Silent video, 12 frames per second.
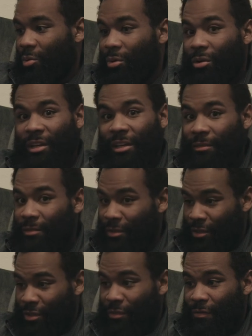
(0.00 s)
or
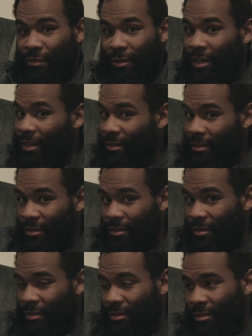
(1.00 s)
even a good friend,
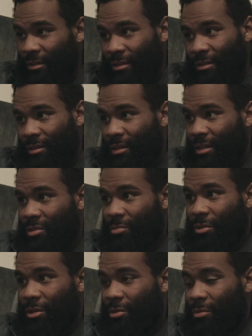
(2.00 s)
that's
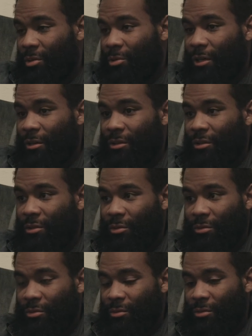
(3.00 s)
what you're required to
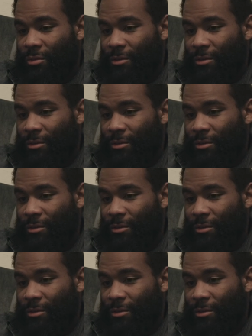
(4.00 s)
do.